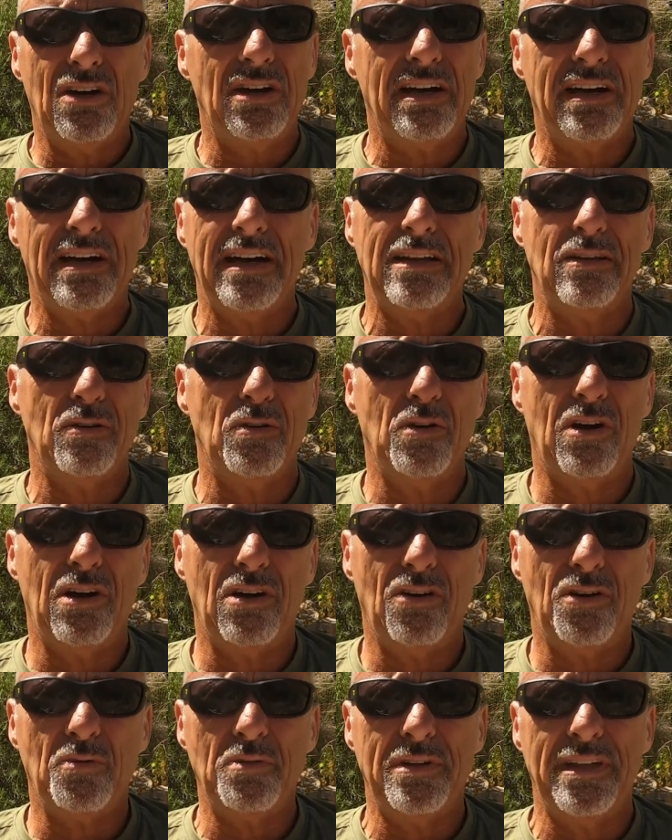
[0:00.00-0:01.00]
I don't know how
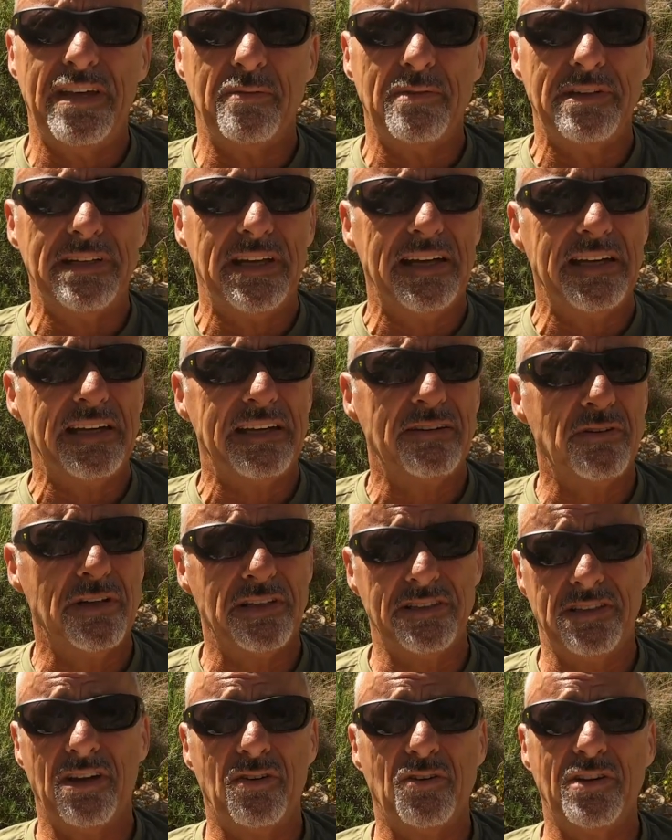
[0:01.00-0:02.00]
long it would take me now. Well,
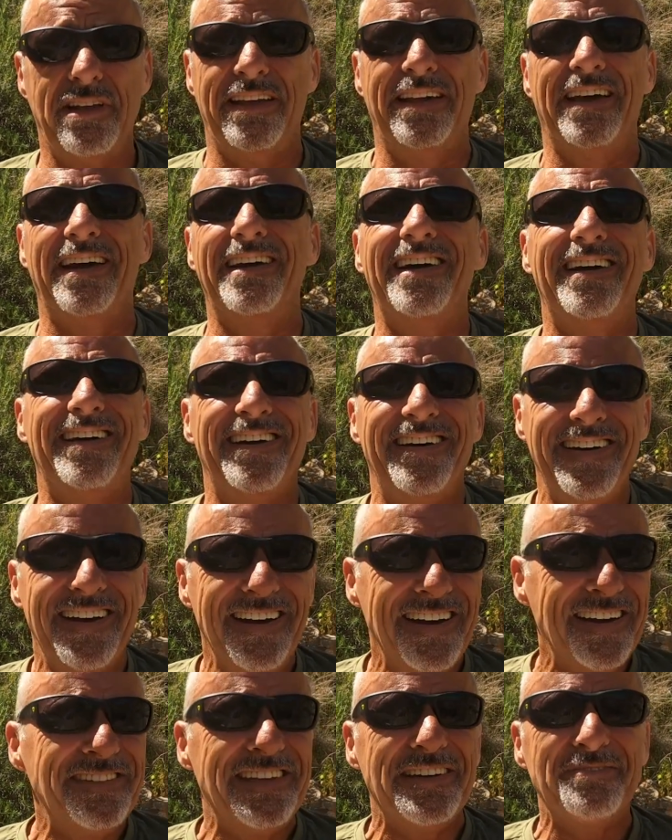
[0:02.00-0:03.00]
it's not going to
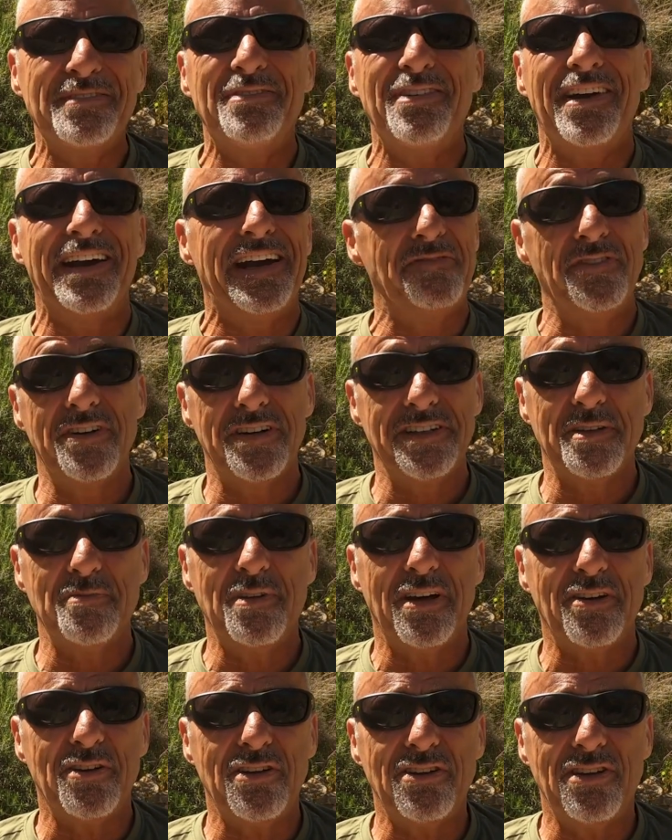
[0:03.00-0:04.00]
take me forever because I'm
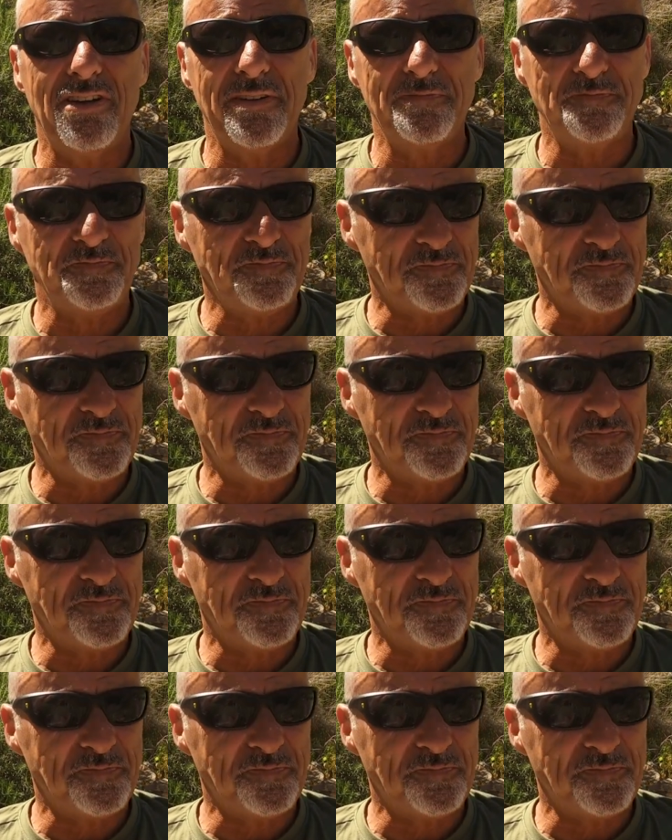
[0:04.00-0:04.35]
not going to do it.